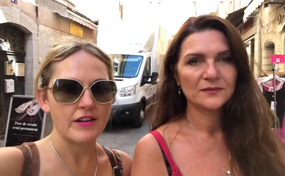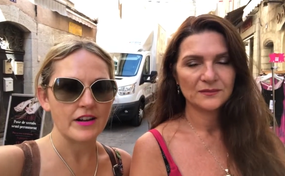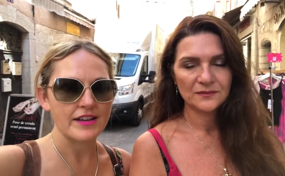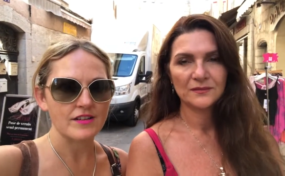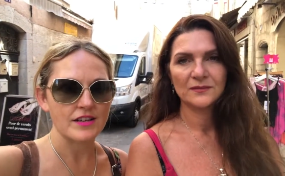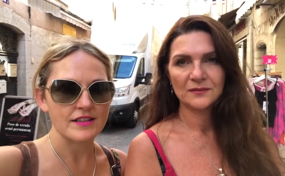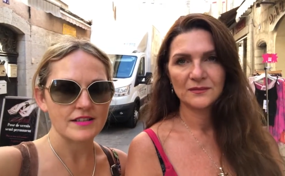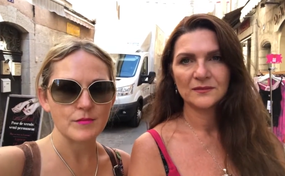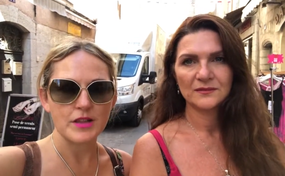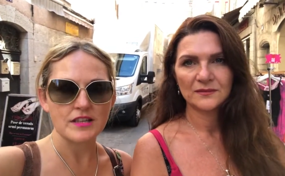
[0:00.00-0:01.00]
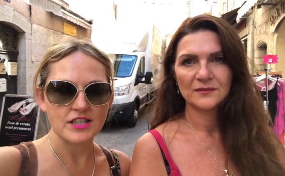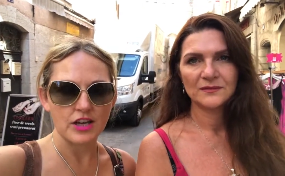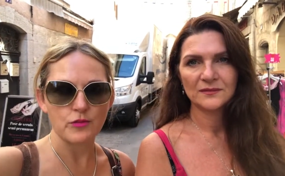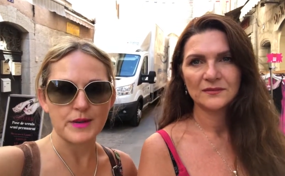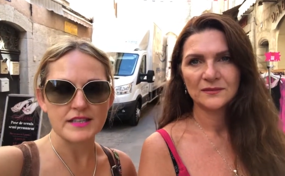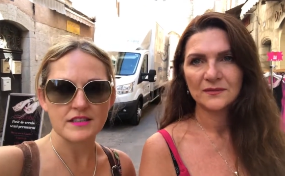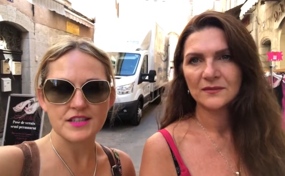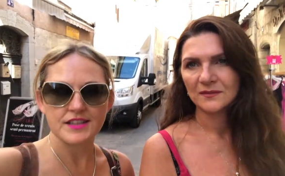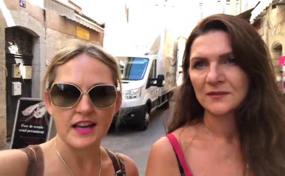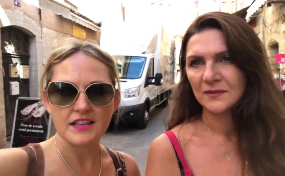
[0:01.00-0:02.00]
Speaker 1: there, I got a similar channeled
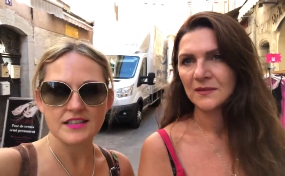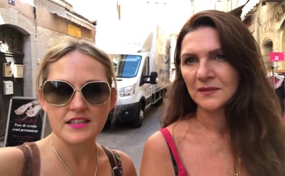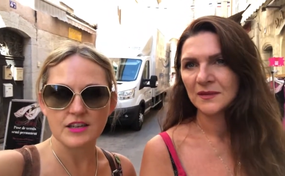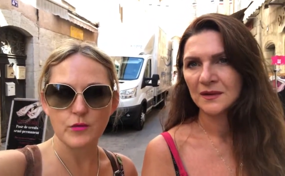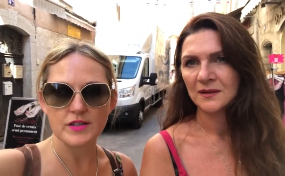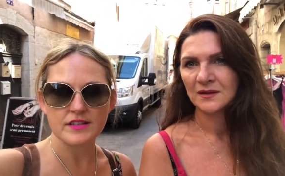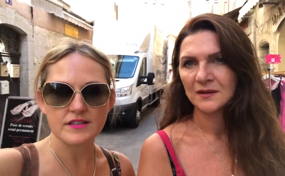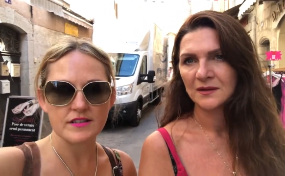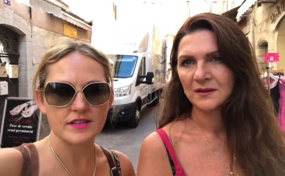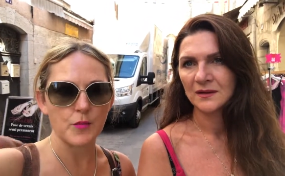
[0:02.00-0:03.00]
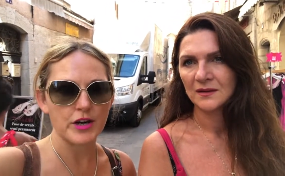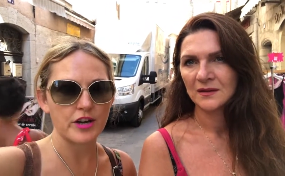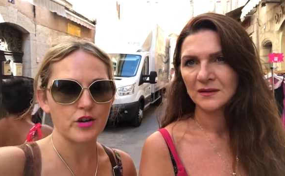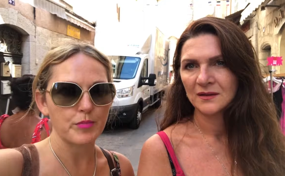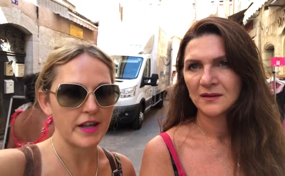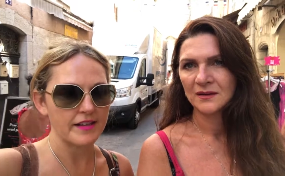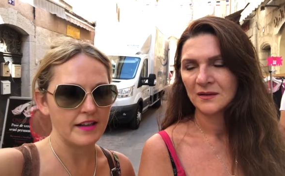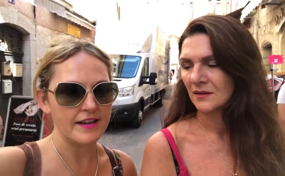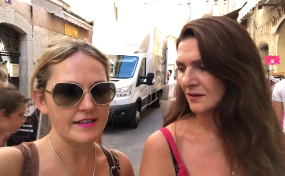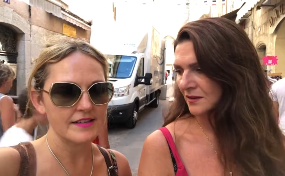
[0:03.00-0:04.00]
message that it was someone in her
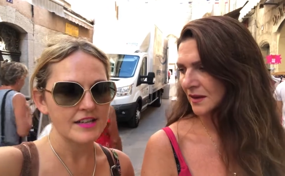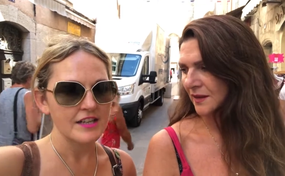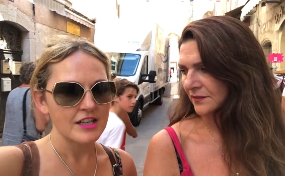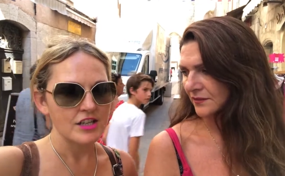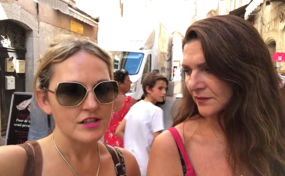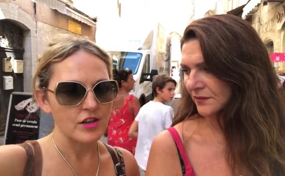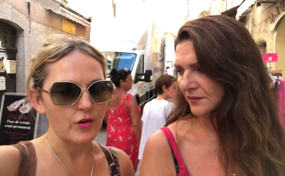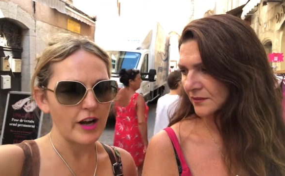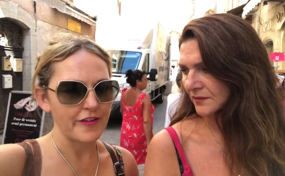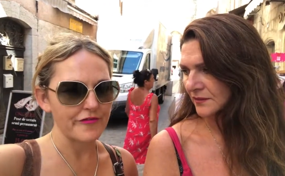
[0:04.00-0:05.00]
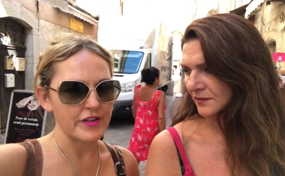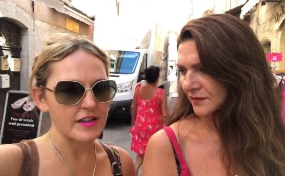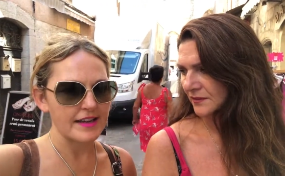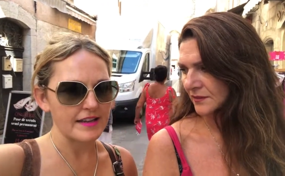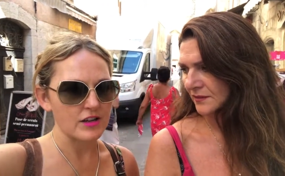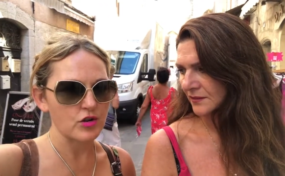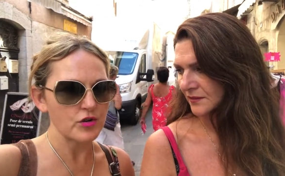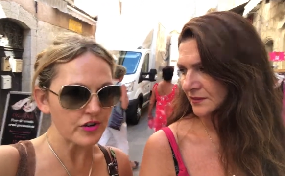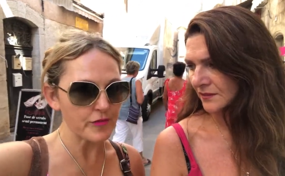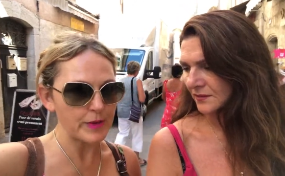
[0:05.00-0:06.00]
bloodline. Yeah. So I feel like it
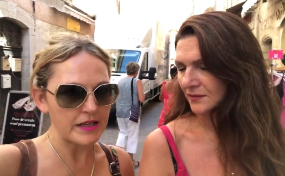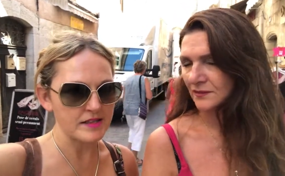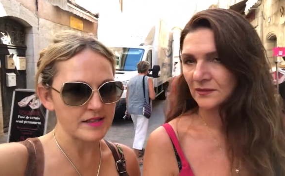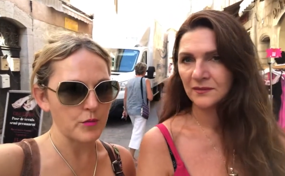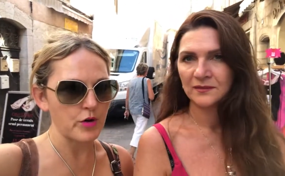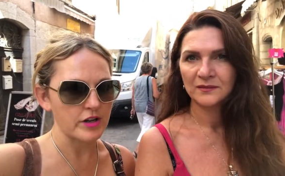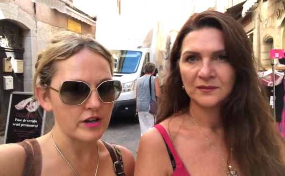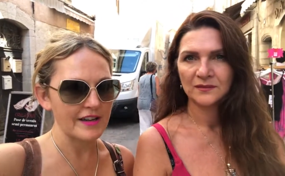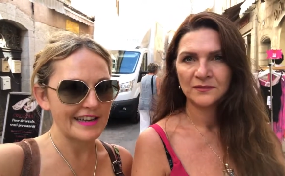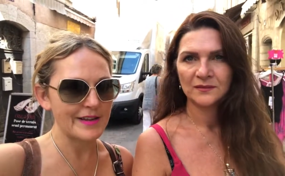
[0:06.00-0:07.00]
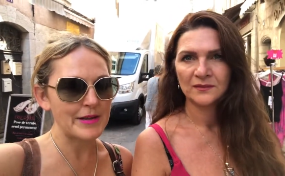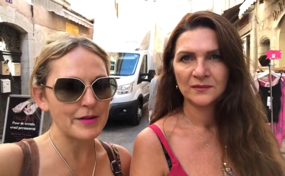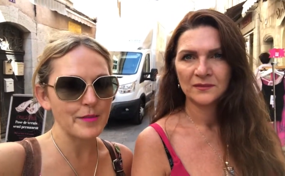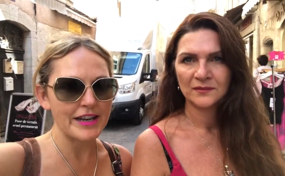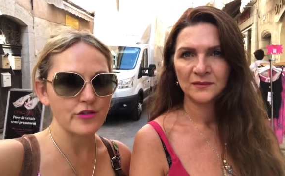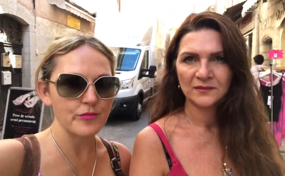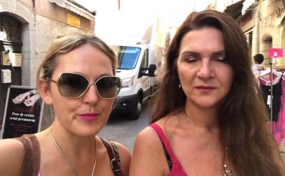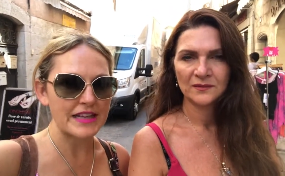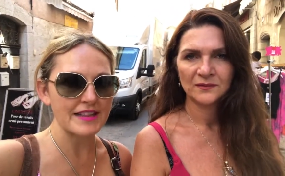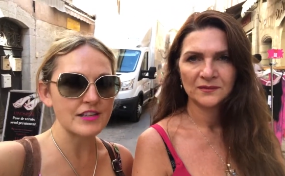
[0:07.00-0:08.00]
could have been someone, I mean, it might
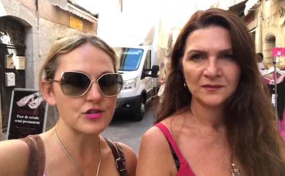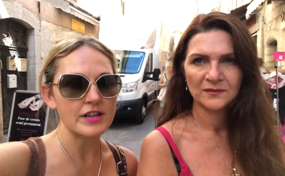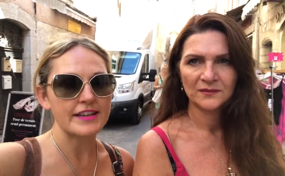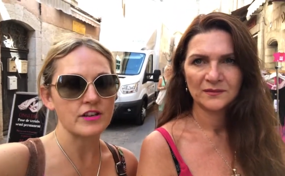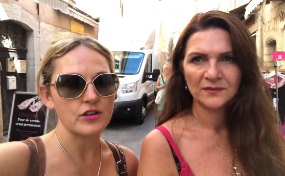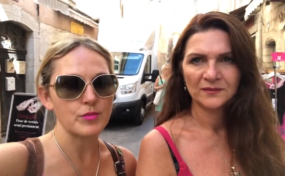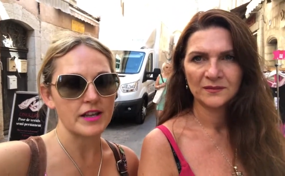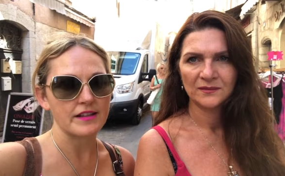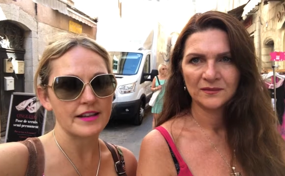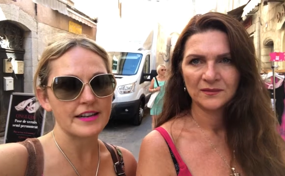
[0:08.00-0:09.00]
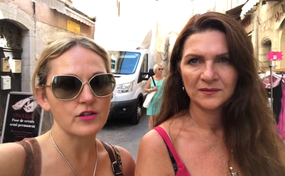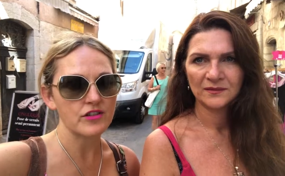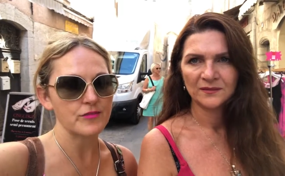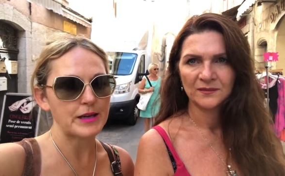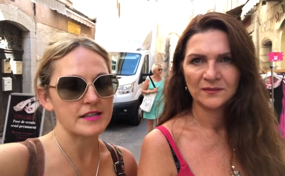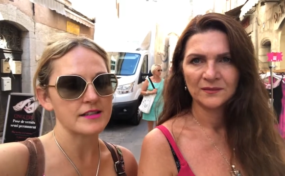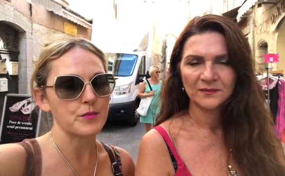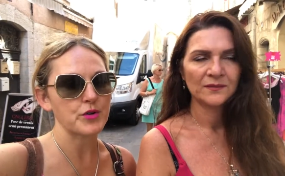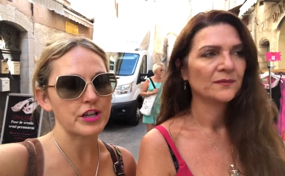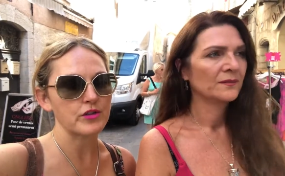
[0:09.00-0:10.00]
not be literally in her bloodline, it could have been
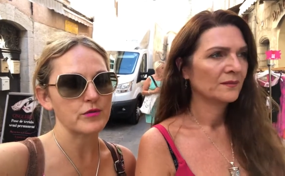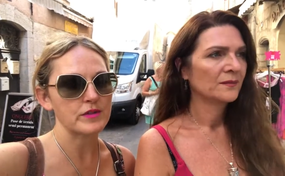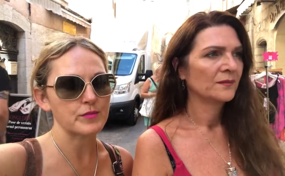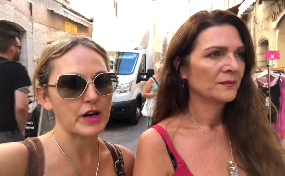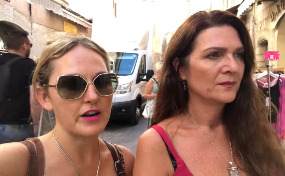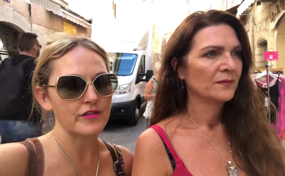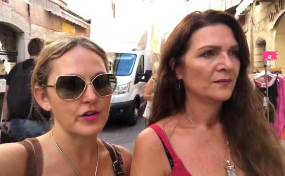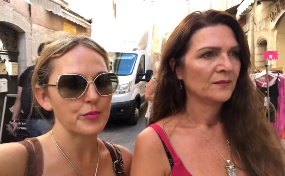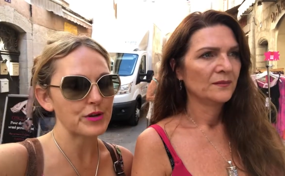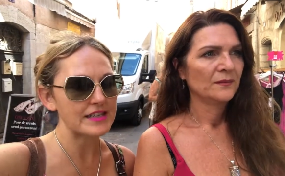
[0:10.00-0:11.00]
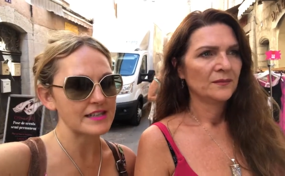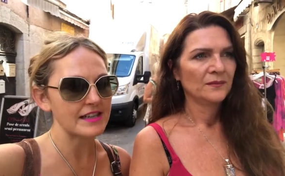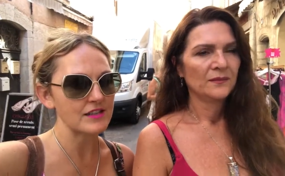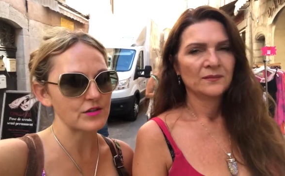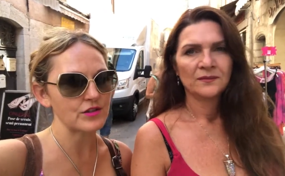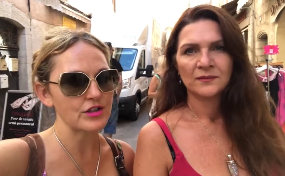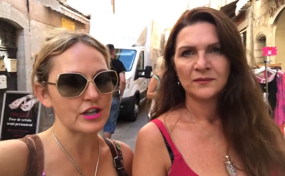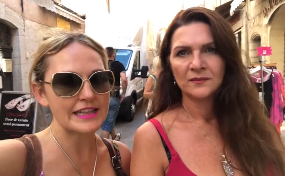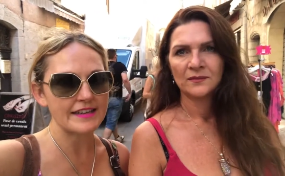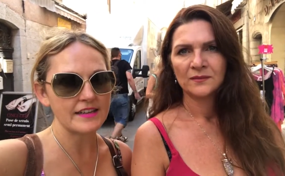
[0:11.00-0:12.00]
somebody who was part of her priestesshood,
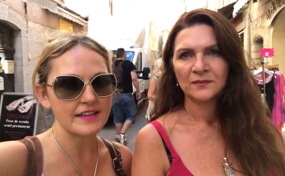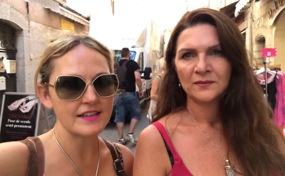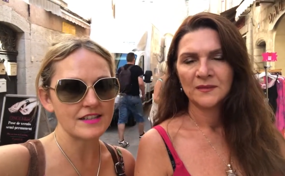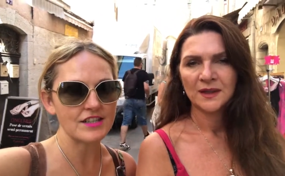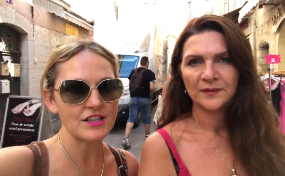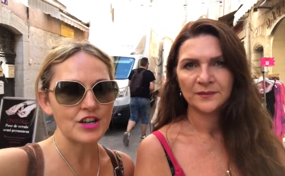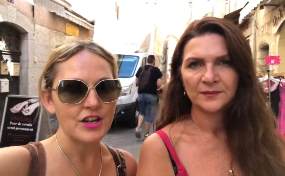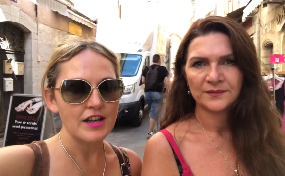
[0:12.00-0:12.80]
her lineage. Yeah